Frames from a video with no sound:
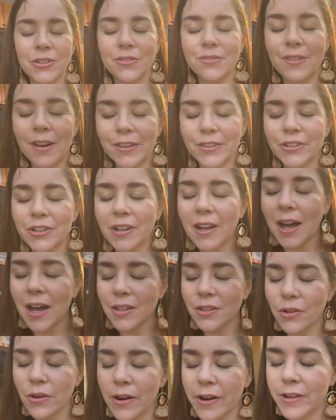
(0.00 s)
Father God,
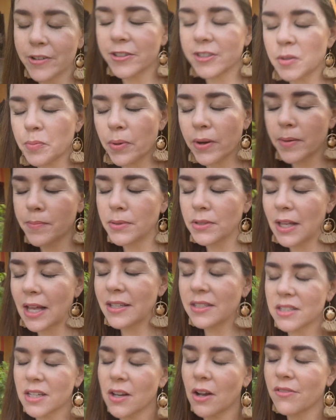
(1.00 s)
Lord, I just pray
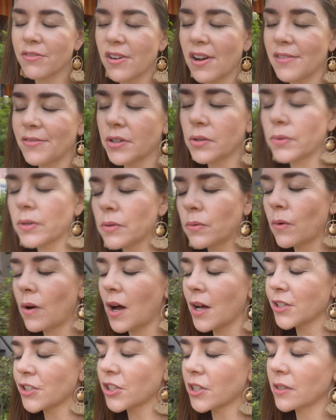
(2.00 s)
blessing over everyone
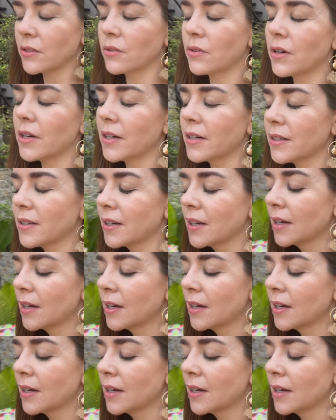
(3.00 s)
watching, Lord,